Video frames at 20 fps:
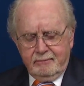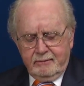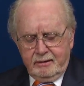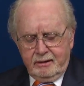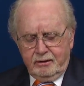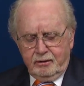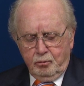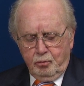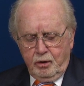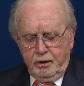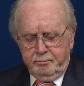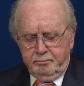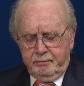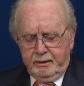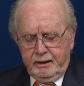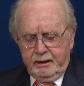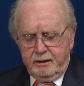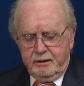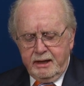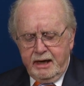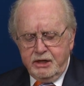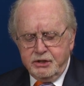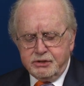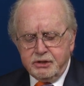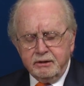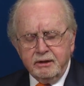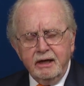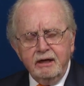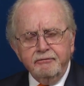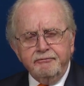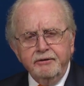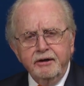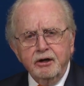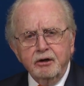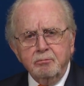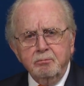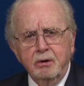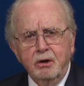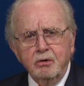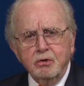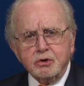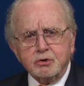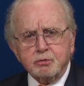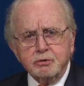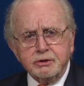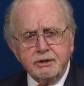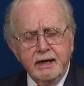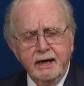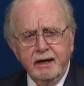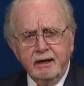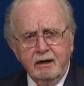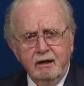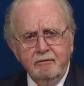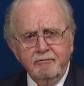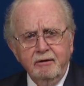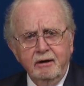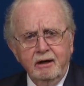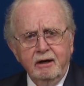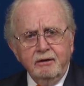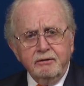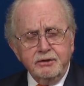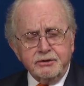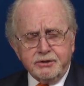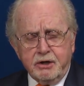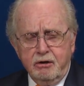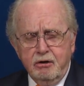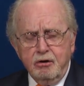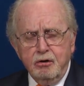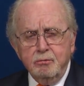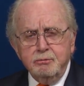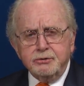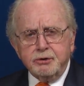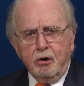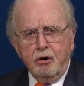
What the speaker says: And the one nation they feared most was that of the Serbs,